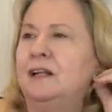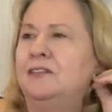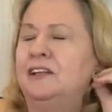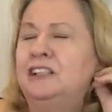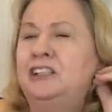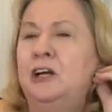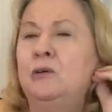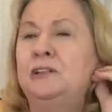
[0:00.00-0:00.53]
they
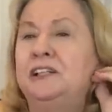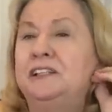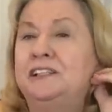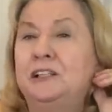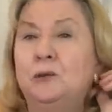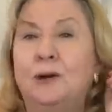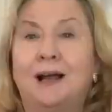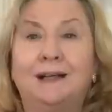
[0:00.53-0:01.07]
showed you
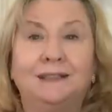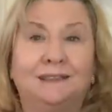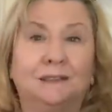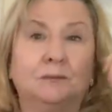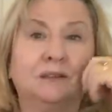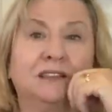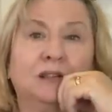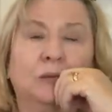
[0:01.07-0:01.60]
two
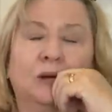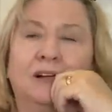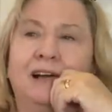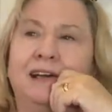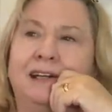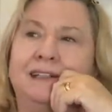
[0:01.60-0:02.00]
items that were in